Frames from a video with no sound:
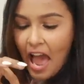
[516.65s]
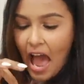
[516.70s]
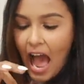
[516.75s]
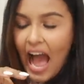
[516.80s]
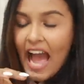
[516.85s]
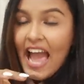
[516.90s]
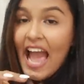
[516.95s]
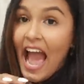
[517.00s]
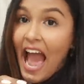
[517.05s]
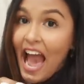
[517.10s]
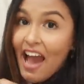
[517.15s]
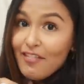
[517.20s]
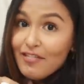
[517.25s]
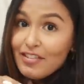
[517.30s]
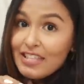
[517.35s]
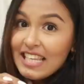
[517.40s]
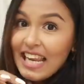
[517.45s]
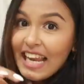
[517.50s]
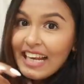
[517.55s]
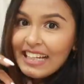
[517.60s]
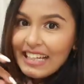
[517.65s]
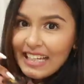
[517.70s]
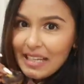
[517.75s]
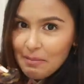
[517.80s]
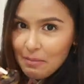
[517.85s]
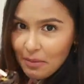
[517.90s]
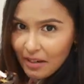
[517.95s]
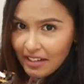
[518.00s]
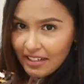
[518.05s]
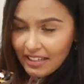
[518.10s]
I have
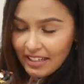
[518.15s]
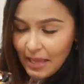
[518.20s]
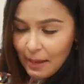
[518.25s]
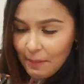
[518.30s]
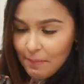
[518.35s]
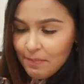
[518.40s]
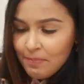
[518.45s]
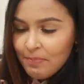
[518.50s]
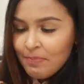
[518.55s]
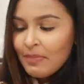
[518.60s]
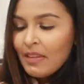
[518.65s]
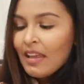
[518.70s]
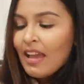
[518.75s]
slightly burned them,